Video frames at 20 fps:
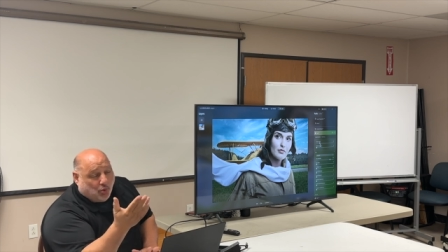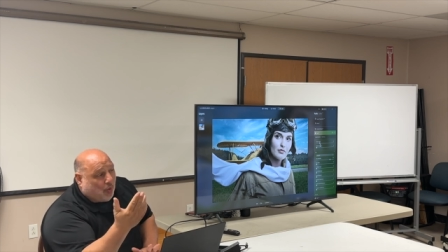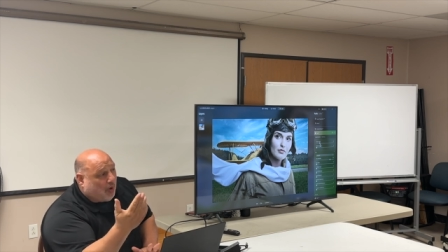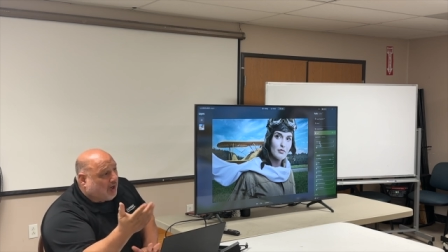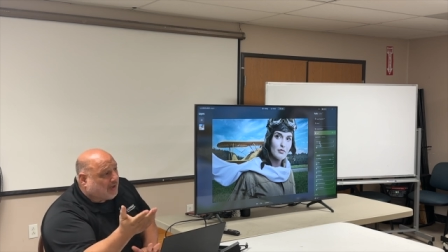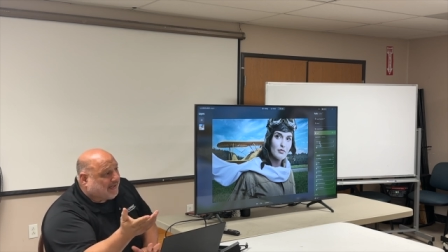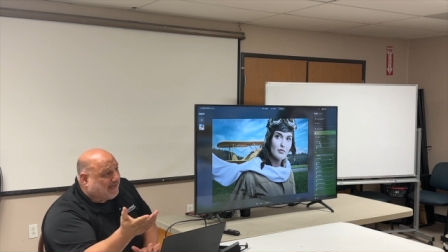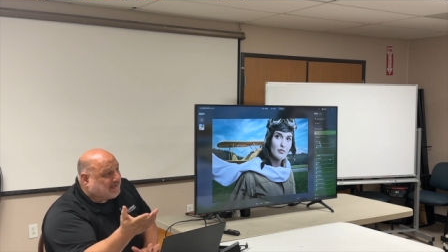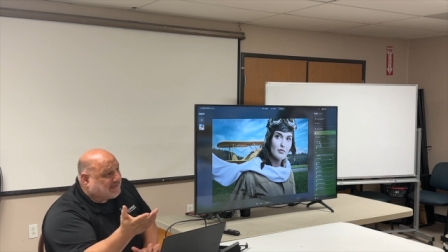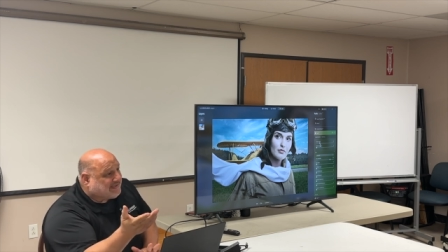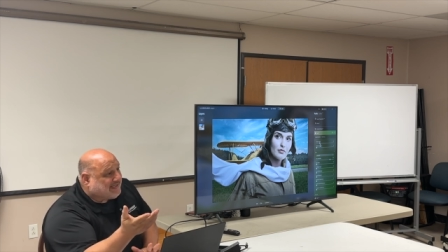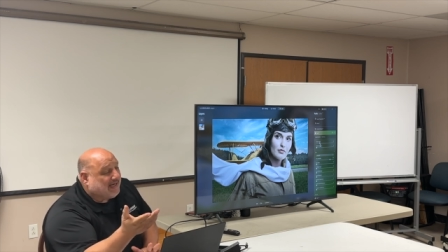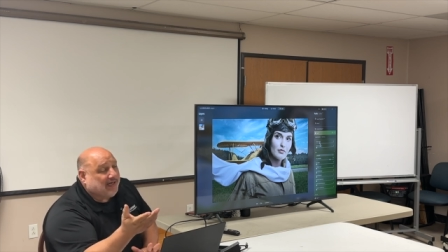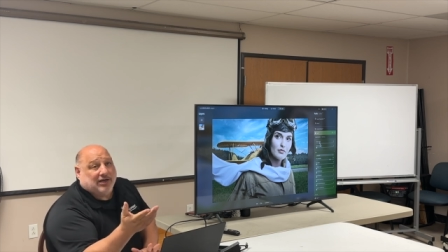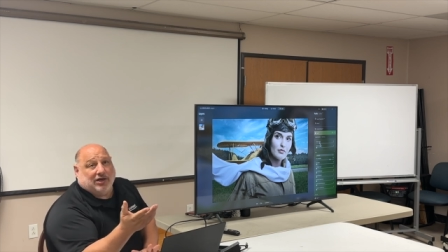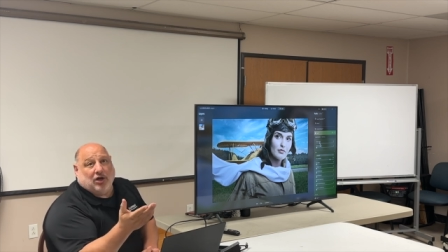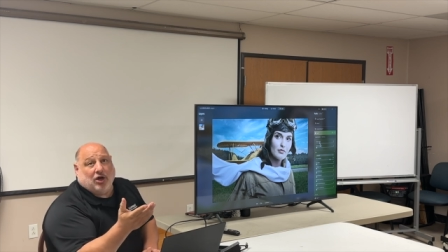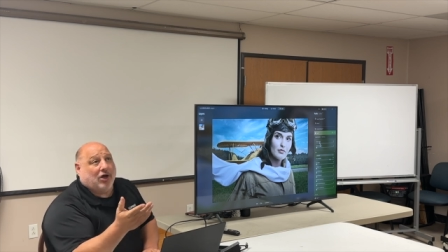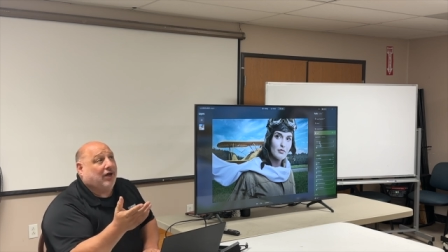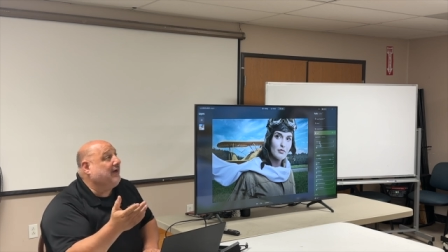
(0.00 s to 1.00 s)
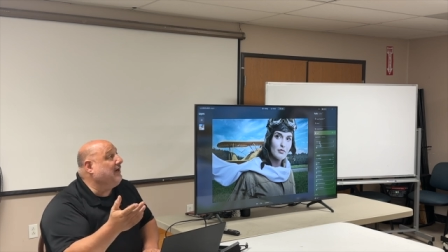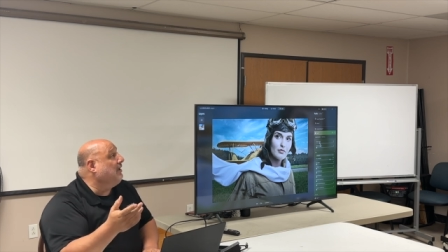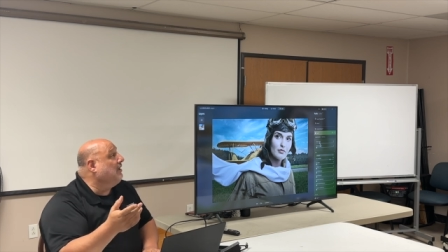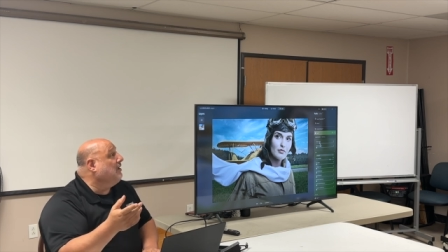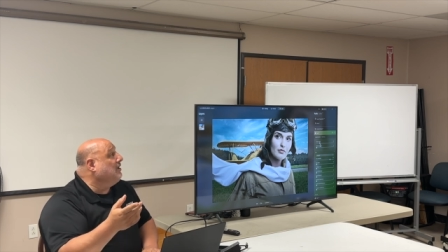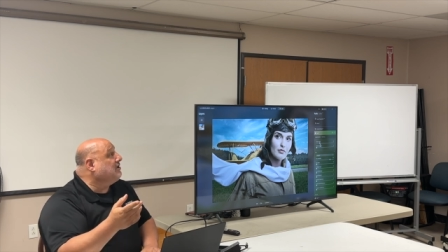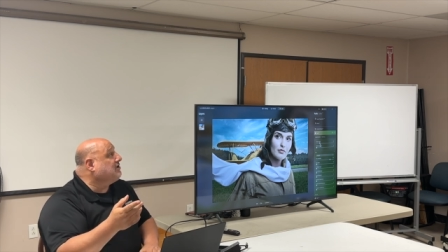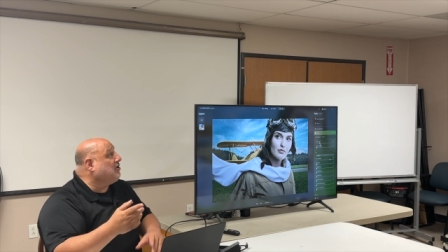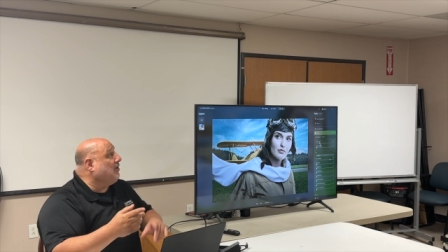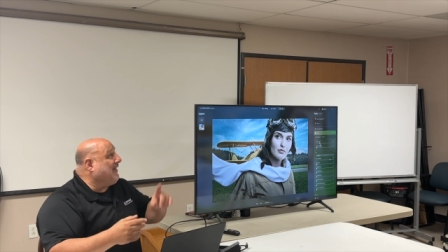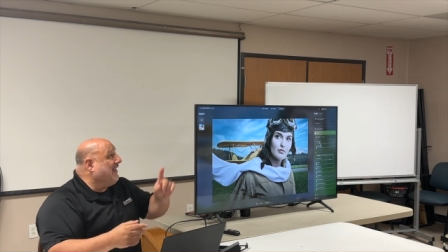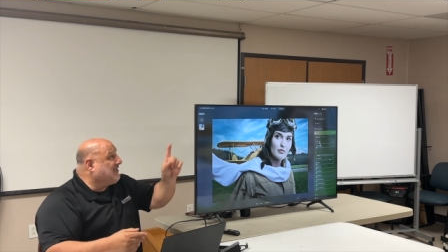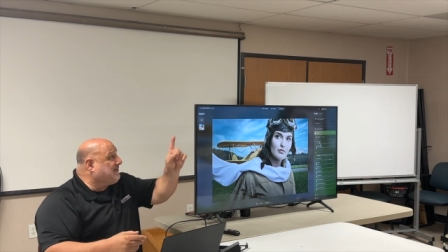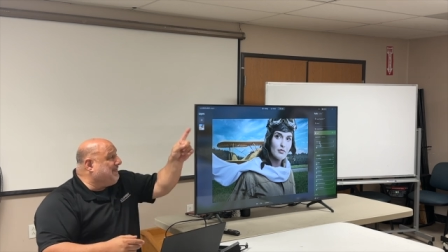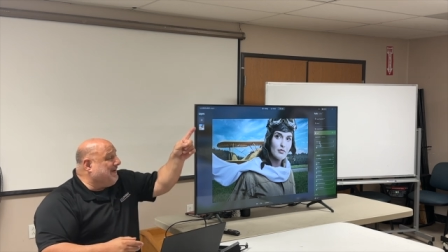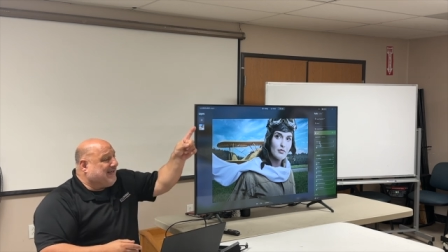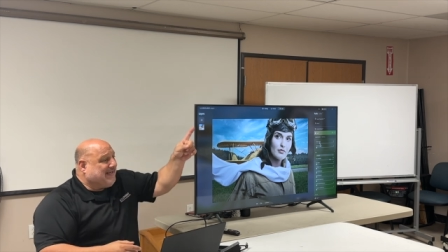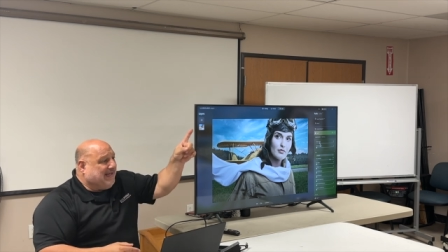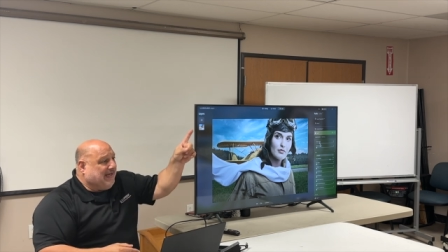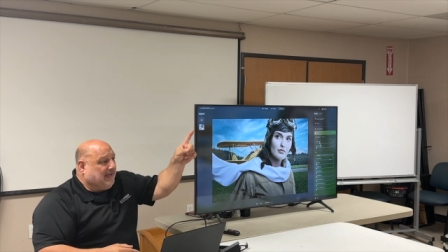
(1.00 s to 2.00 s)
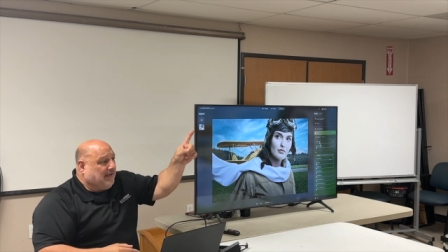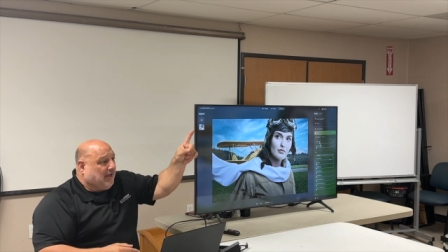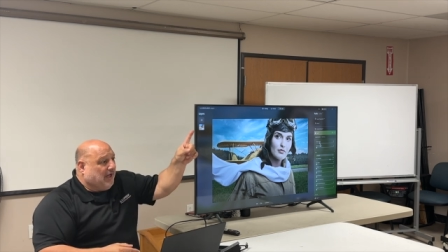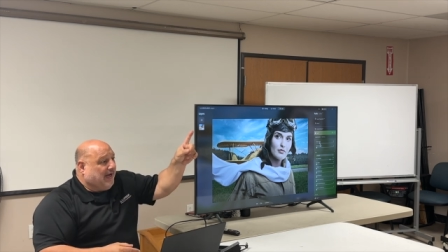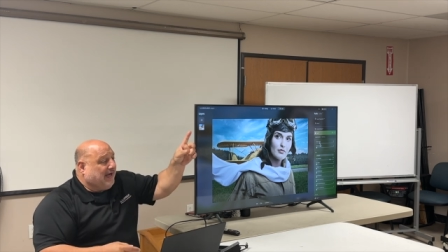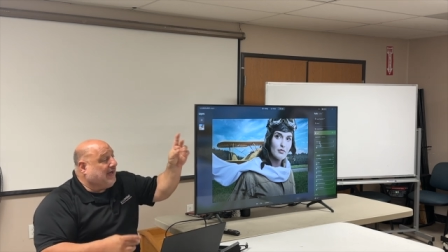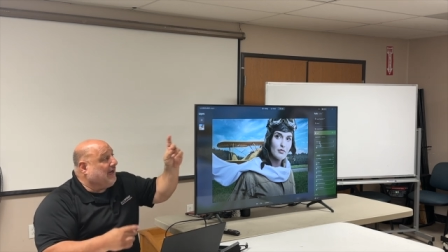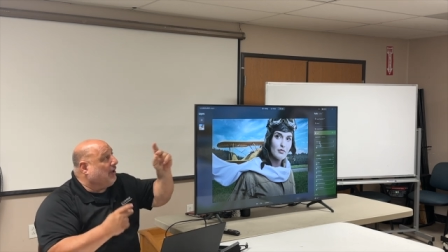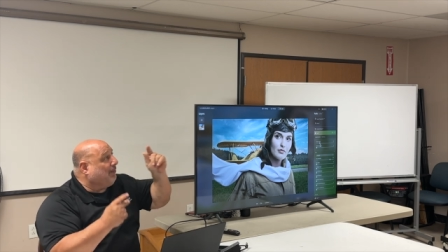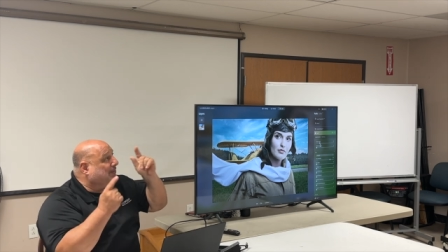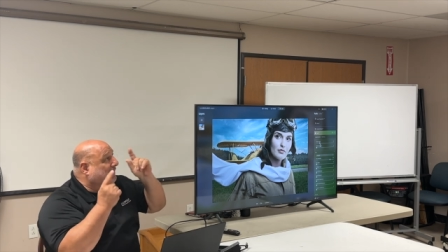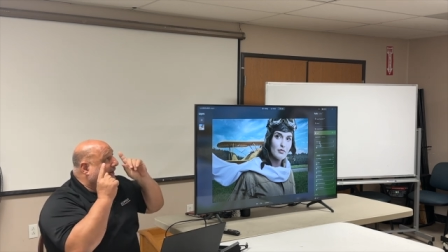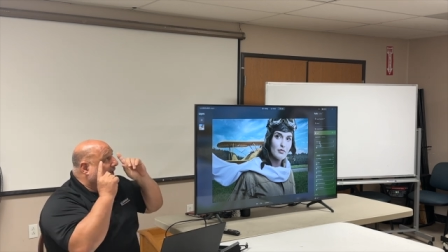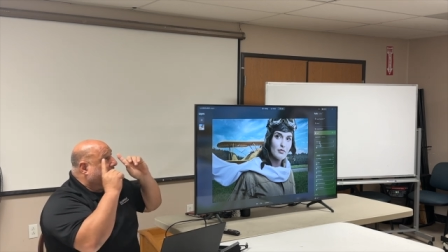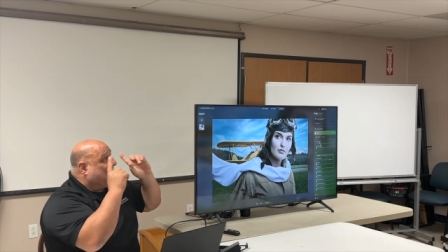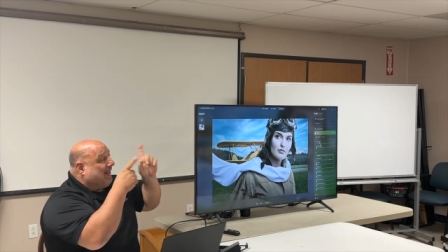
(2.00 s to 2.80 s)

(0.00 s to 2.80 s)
walk on second guard. So that's my key light. I'll play to